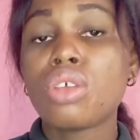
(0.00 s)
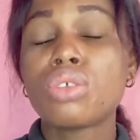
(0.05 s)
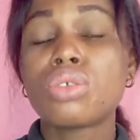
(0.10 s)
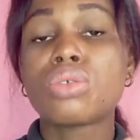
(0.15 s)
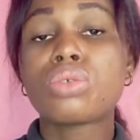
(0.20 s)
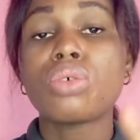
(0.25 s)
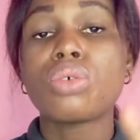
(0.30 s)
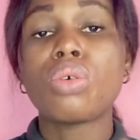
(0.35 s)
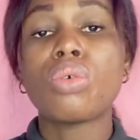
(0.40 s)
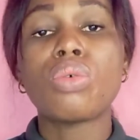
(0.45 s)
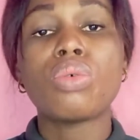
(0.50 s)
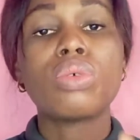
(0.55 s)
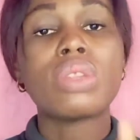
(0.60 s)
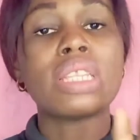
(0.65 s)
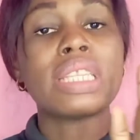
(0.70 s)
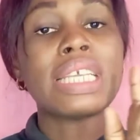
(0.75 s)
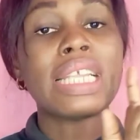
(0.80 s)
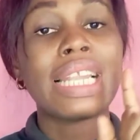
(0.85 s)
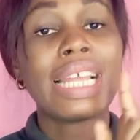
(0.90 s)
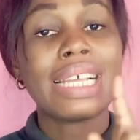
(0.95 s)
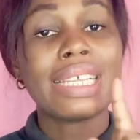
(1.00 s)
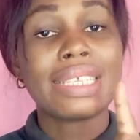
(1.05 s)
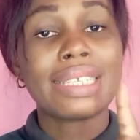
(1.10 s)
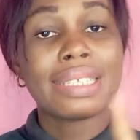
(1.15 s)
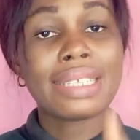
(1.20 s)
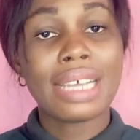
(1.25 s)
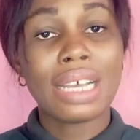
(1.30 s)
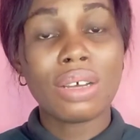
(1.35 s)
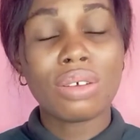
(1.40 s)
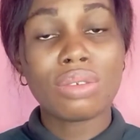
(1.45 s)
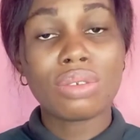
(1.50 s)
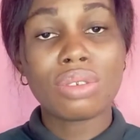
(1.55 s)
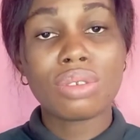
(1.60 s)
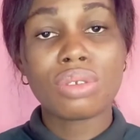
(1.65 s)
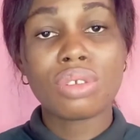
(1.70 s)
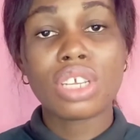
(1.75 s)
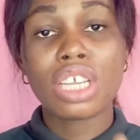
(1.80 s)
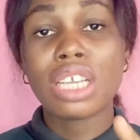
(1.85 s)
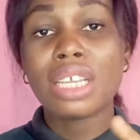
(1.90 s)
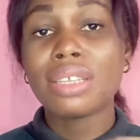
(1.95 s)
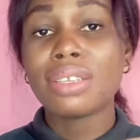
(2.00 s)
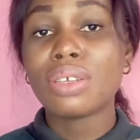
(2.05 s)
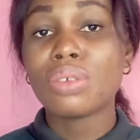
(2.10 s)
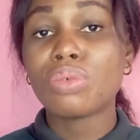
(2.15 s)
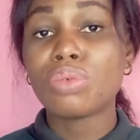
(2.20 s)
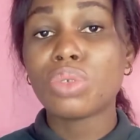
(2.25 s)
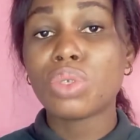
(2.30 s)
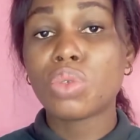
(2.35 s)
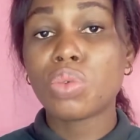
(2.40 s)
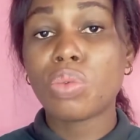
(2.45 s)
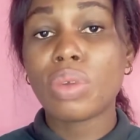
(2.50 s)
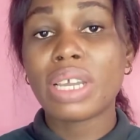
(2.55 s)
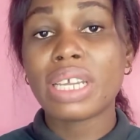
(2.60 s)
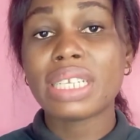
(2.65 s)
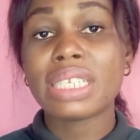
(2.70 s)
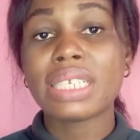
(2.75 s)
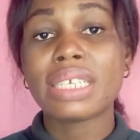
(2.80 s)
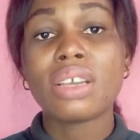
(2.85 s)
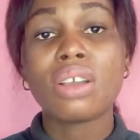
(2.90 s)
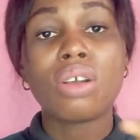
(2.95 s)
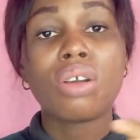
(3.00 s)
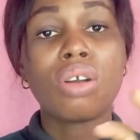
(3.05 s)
So the last sound in the root word